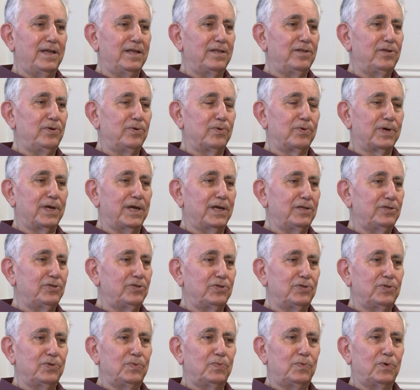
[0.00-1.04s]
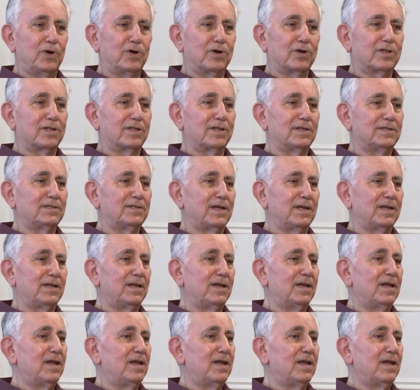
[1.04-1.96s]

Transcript: education, worked as a